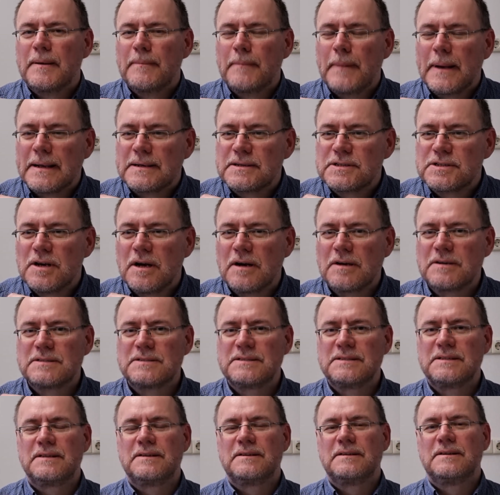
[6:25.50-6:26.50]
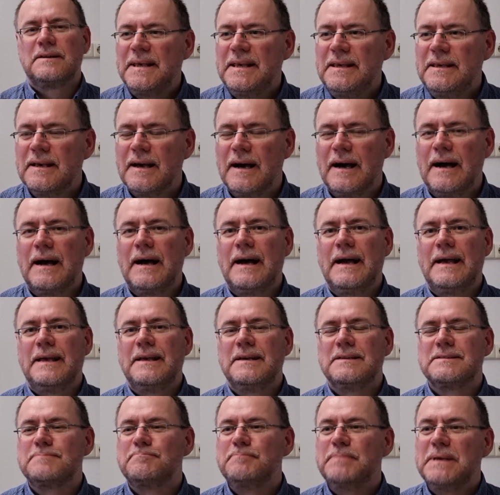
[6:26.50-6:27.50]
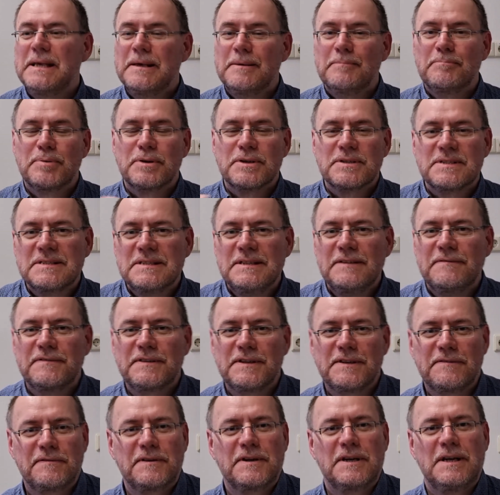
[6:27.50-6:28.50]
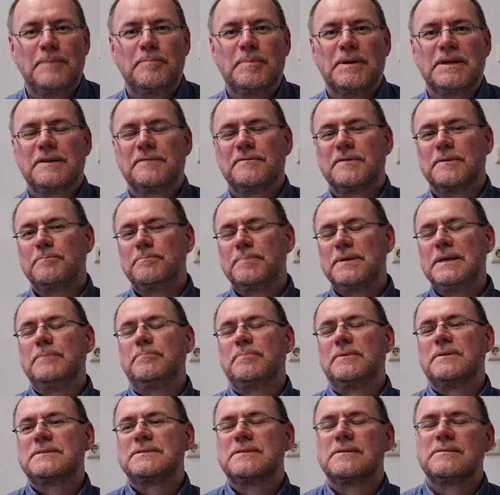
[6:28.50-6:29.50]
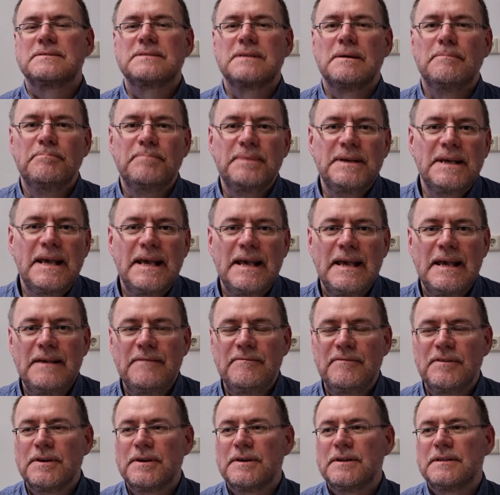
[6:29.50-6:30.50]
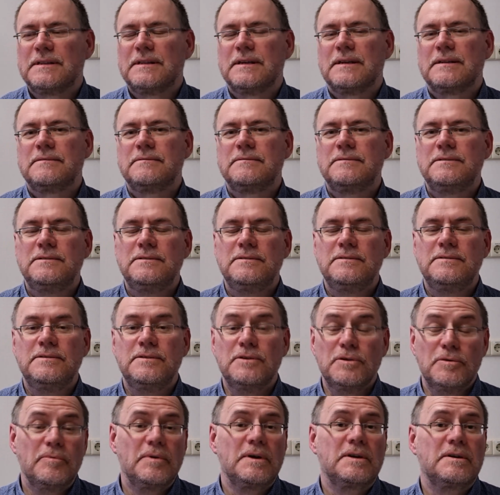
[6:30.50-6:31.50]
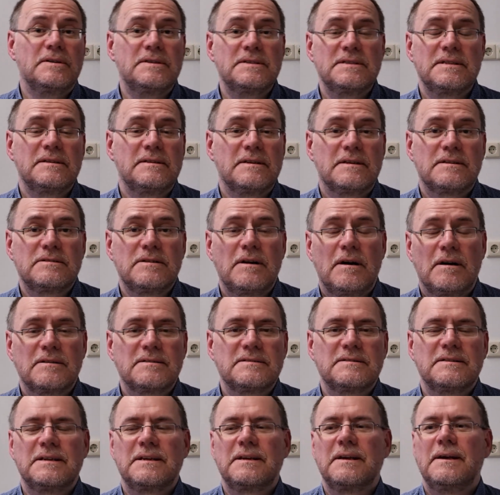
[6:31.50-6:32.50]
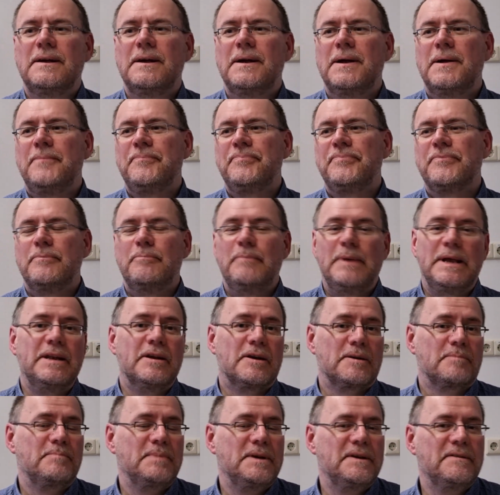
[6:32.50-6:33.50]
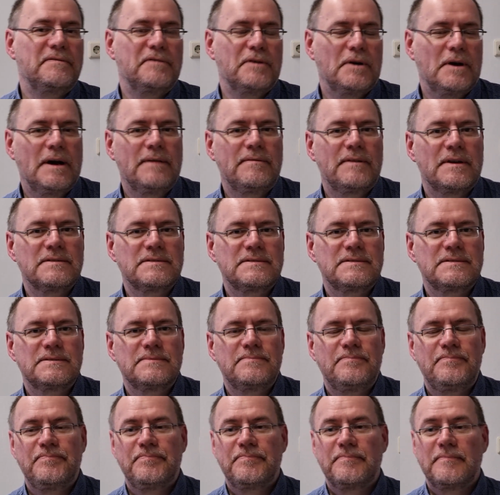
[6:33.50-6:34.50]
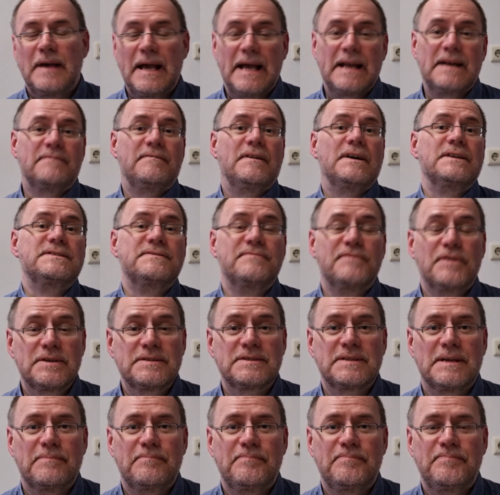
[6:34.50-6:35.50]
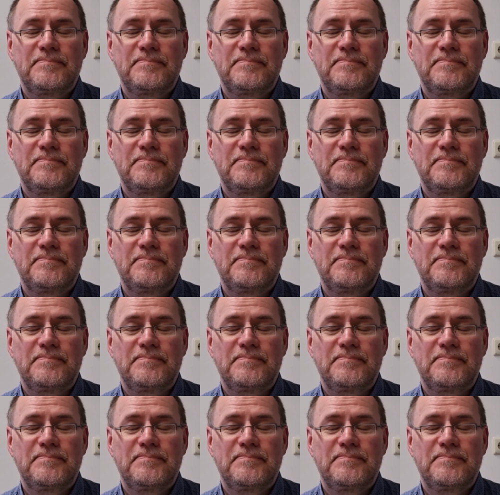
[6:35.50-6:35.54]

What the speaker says: a toxic PI is being perceived differently by different people. So some behavior that you will consider toxic may not be for others, and vice versa.